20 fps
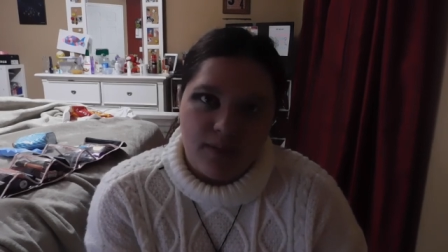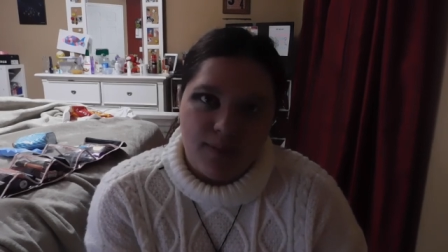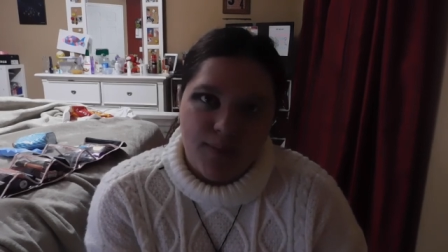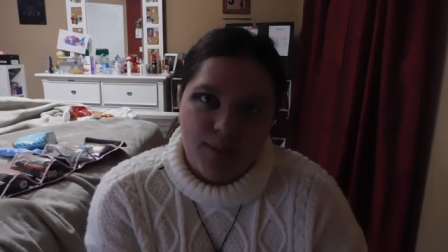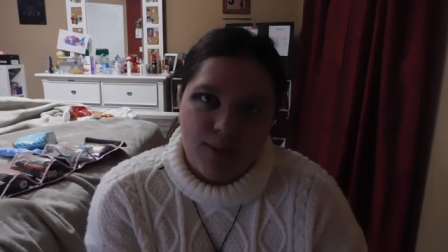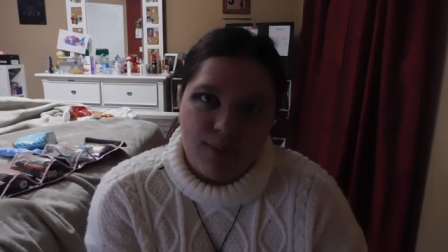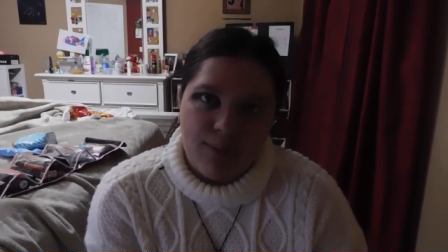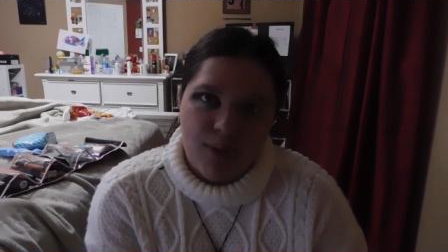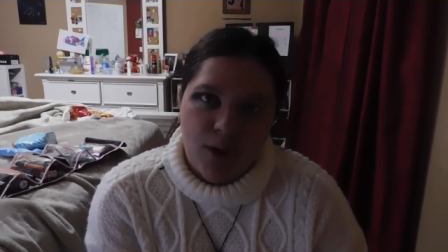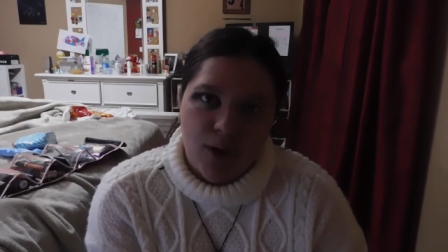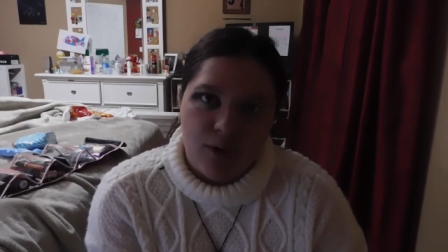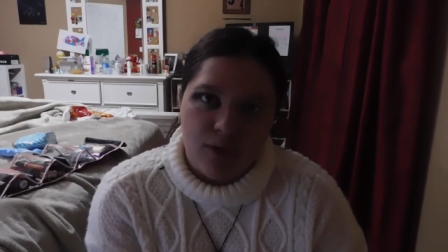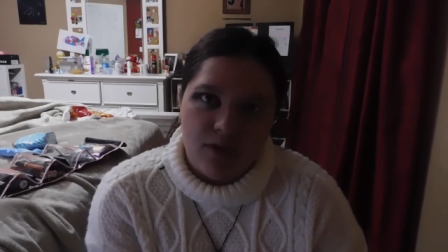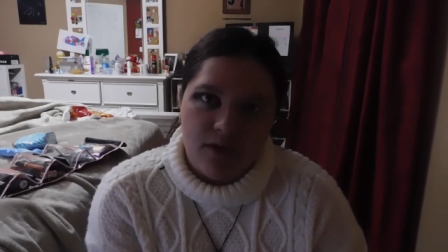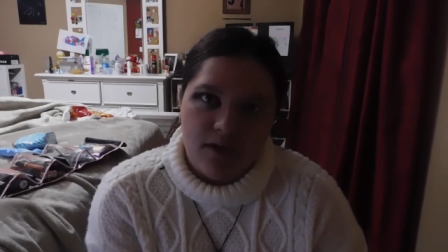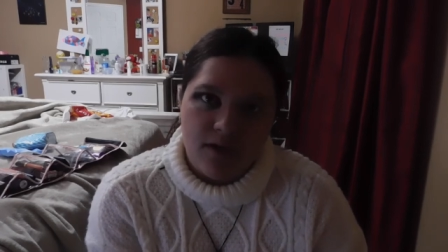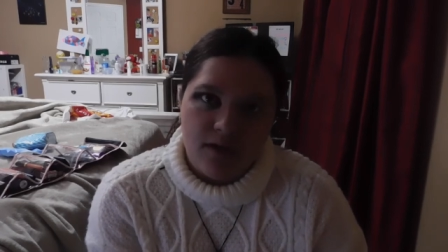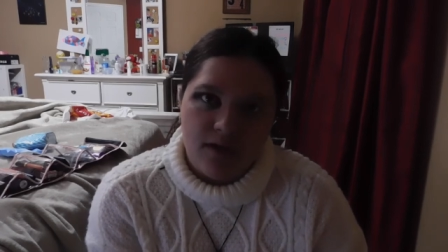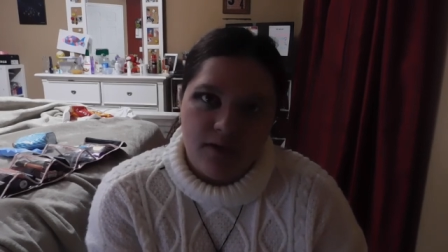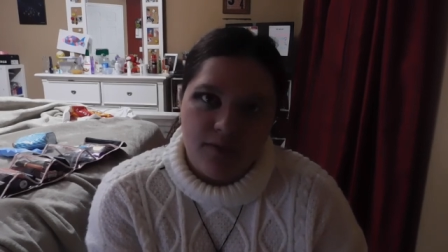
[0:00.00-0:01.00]
be
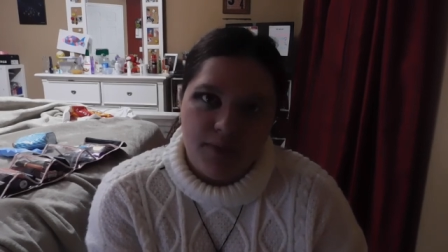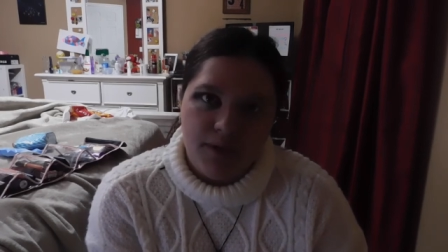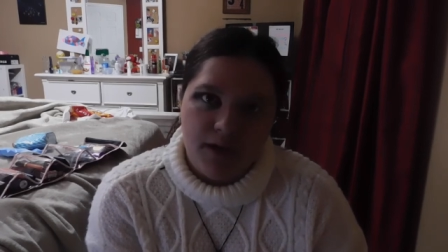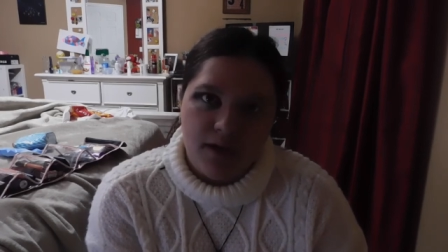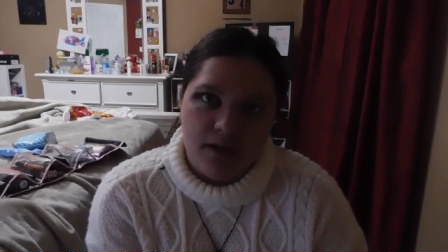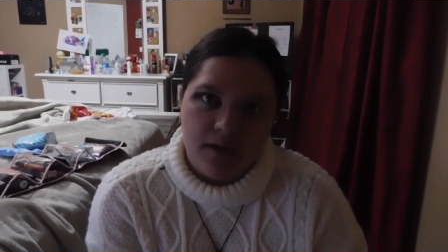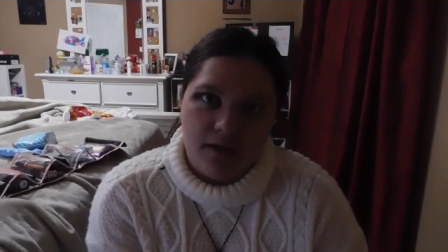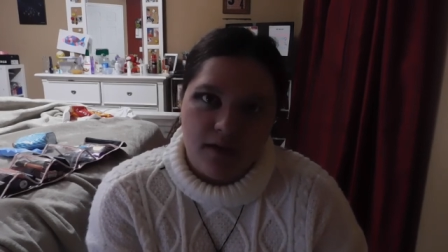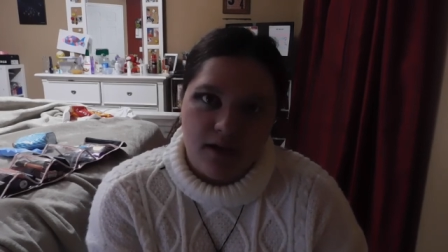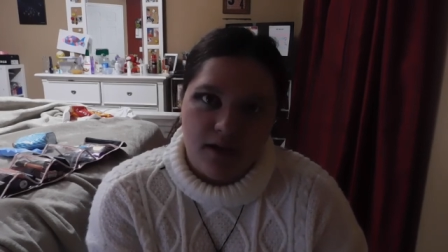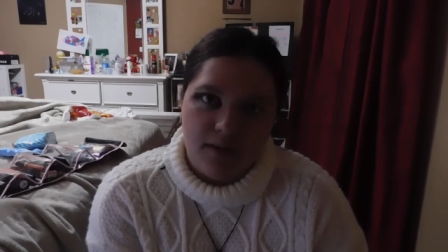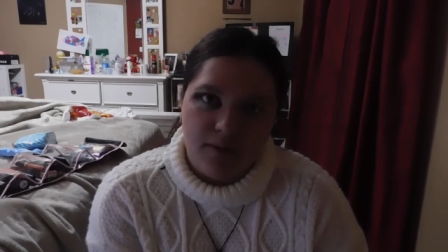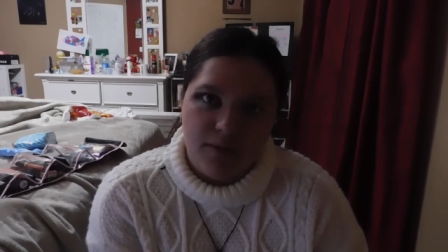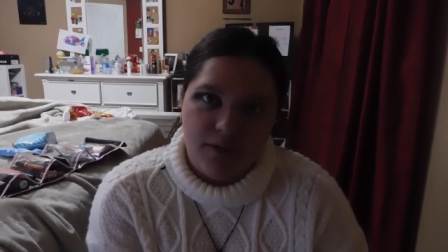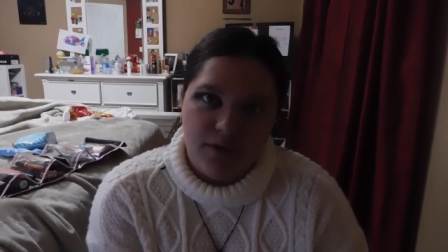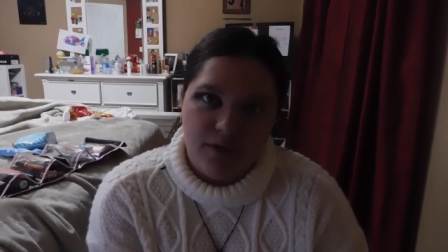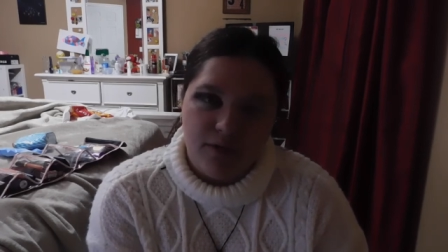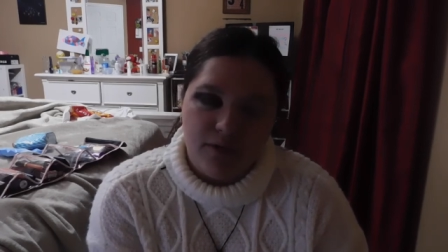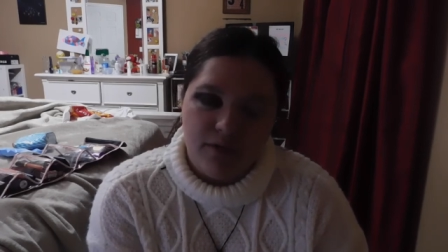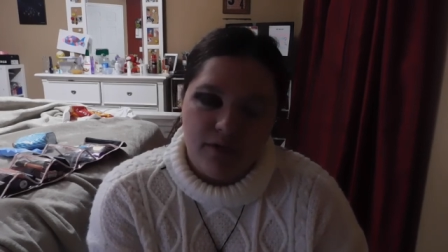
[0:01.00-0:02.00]
posted because I'm
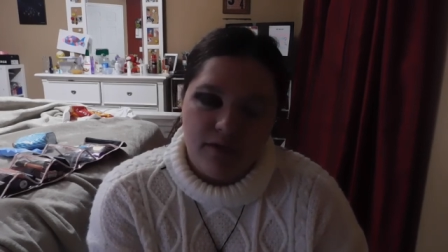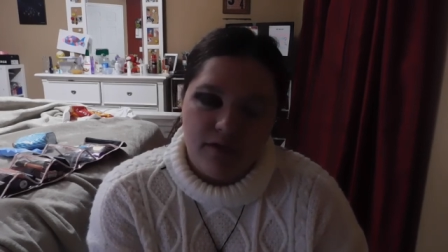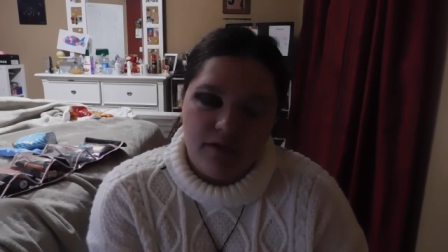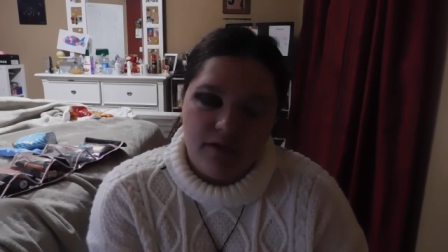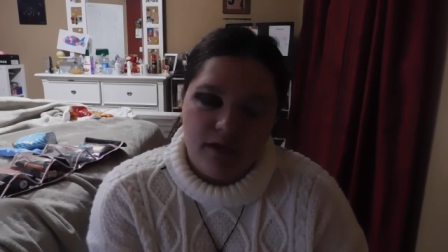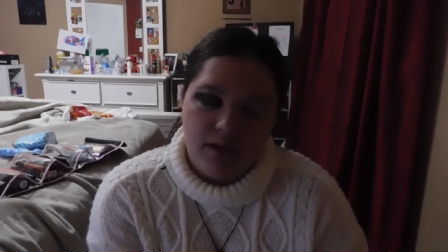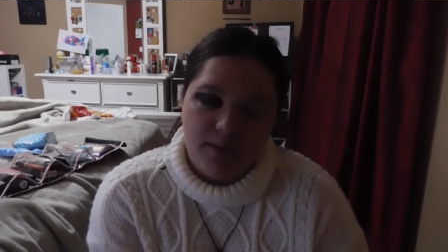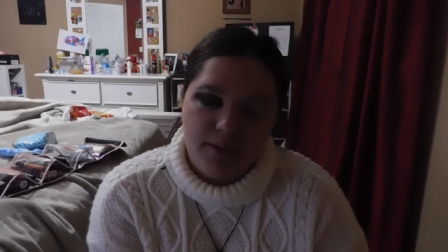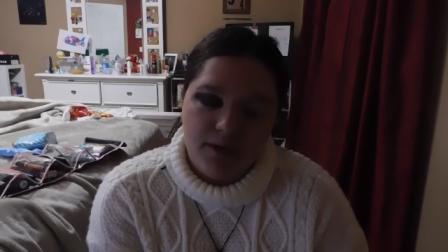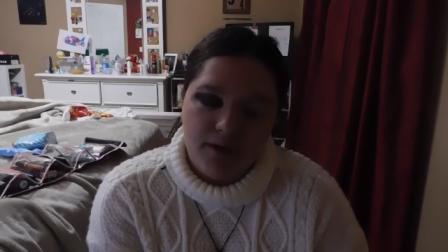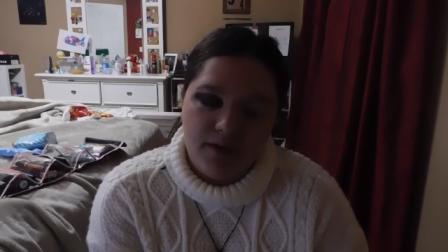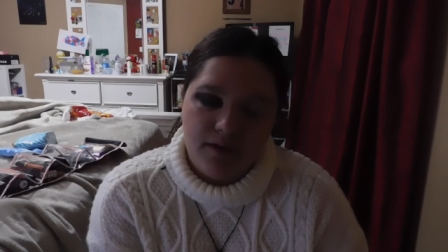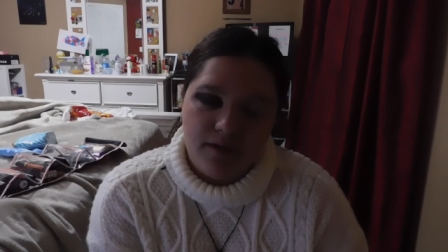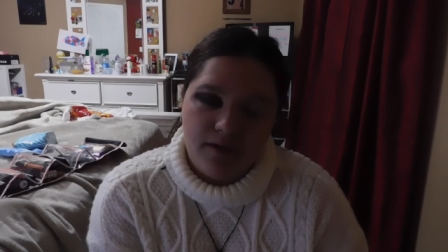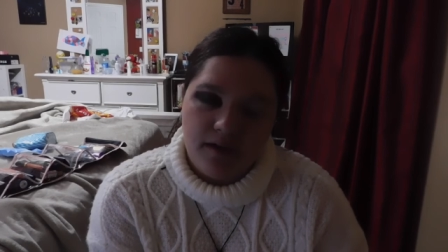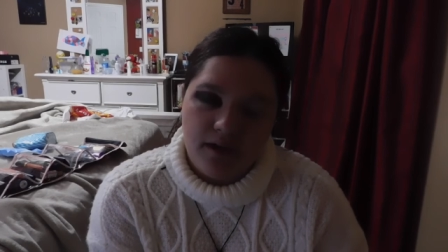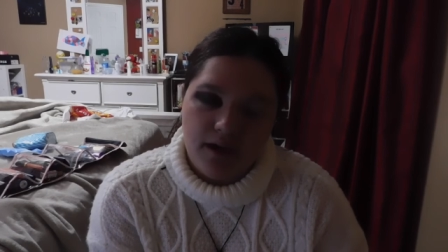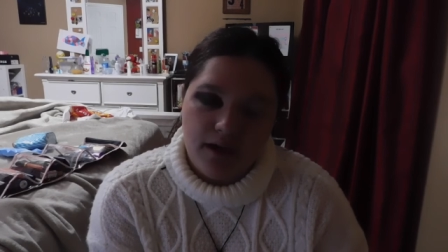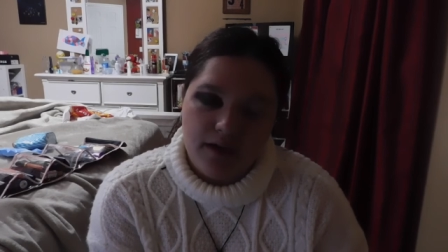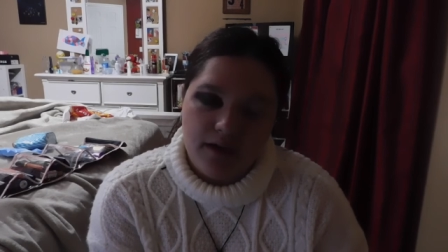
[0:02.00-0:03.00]
too stubborn and
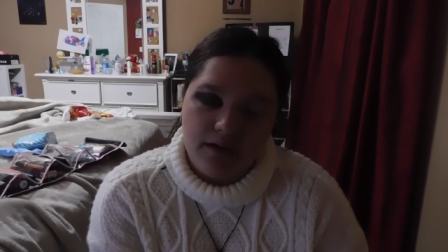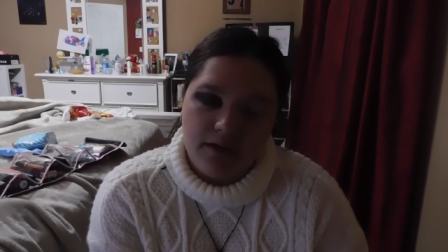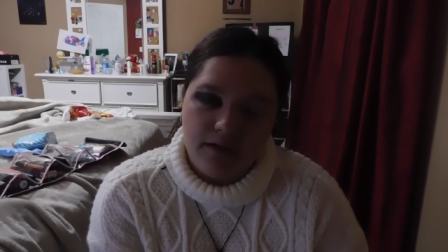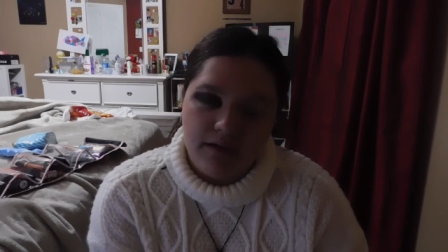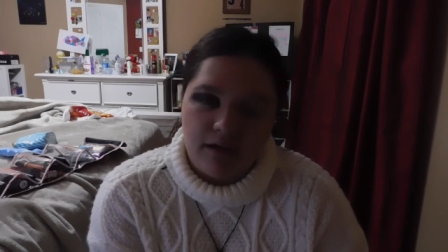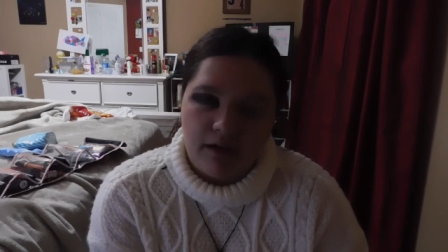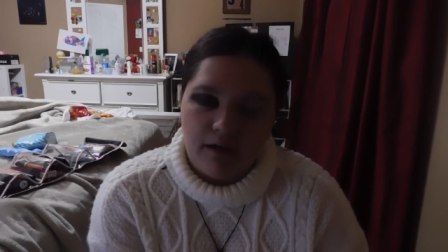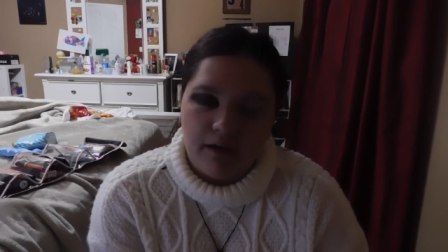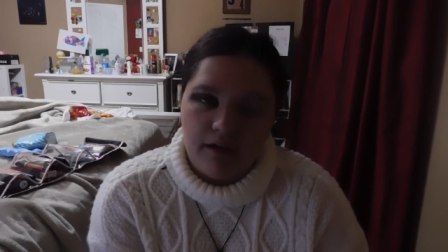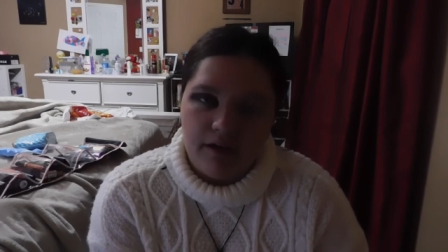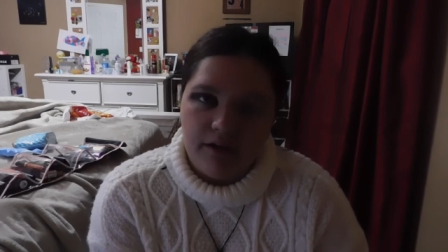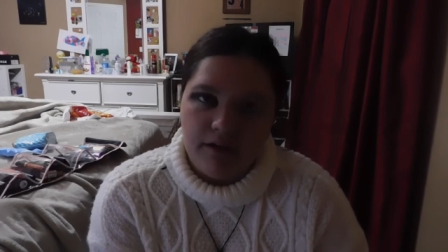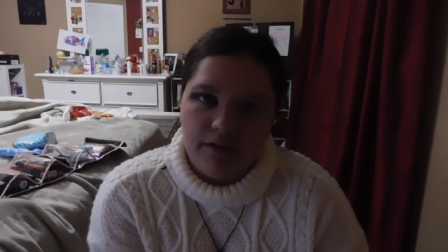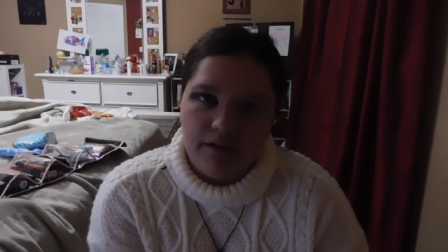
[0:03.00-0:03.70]
kind of tired